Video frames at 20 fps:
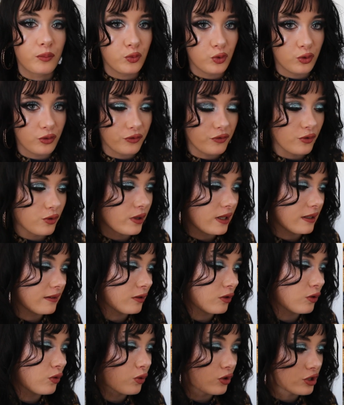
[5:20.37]
beautiful.
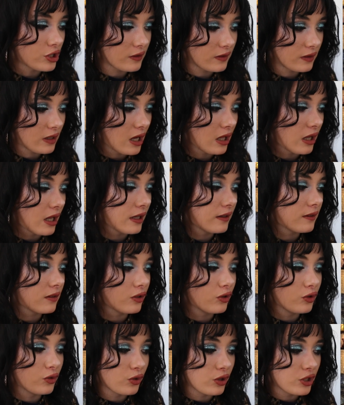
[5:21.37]
It's a gorgeous color. It's
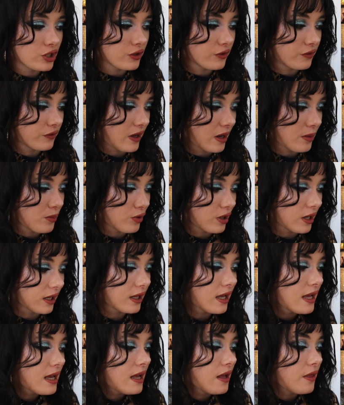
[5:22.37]
a gorgeous
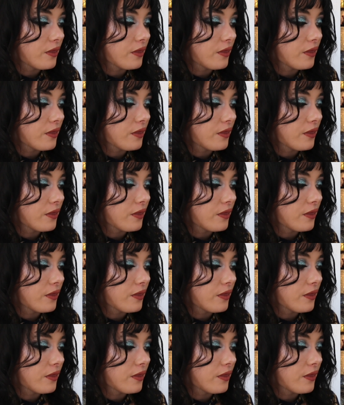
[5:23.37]
fabric.